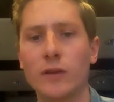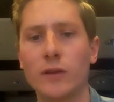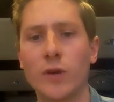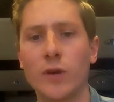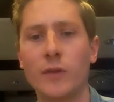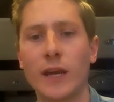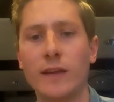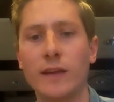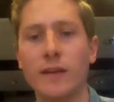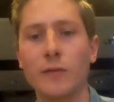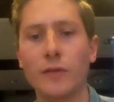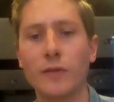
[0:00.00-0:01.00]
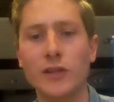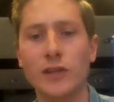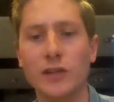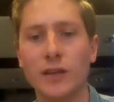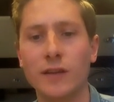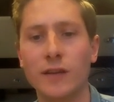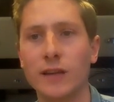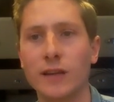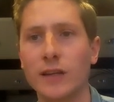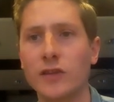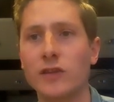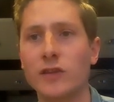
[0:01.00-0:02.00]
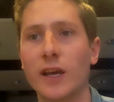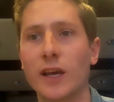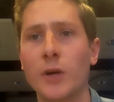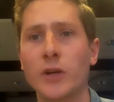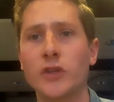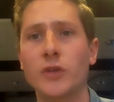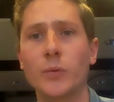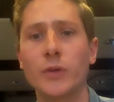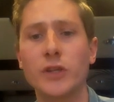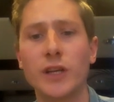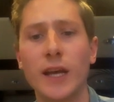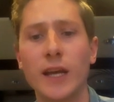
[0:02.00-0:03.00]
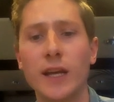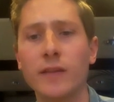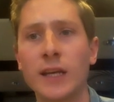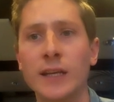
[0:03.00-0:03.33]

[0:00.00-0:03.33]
update the investors. I think that's much appreciated.